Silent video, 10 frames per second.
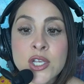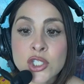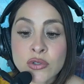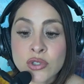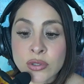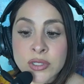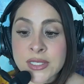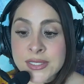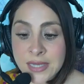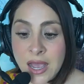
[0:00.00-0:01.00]
So during
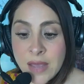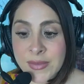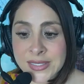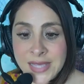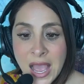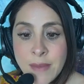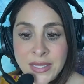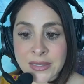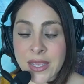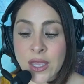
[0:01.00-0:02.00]
this time,
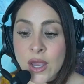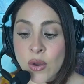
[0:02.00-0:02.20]
examine like